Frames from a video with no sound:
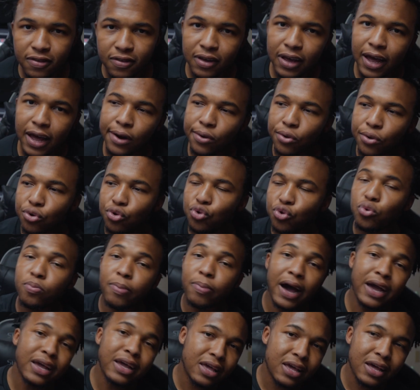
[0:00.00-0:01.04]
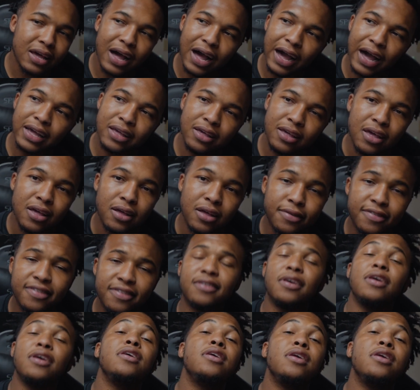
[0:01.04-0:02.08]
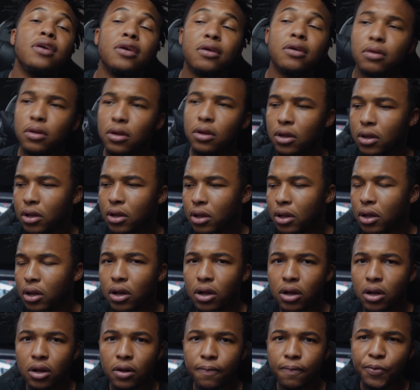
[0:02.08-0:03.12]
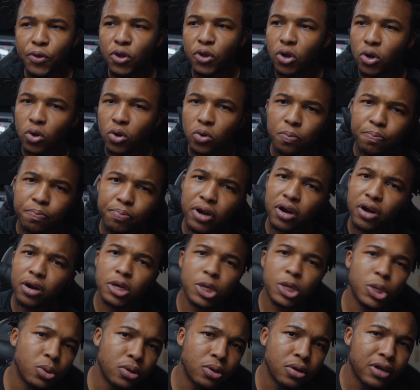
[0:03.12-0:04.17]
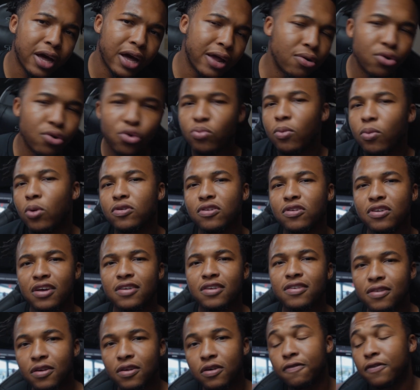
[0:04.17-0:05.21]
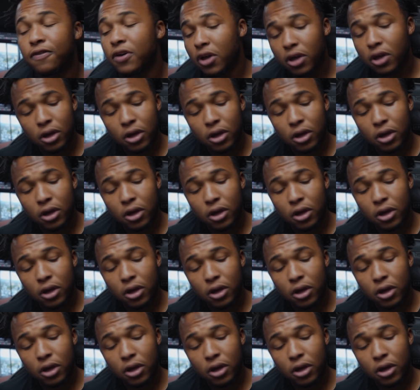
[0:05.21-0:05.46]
saying? I don't do biking, hiking, and skiing, you know, parachuting. I don't do most of that stuff.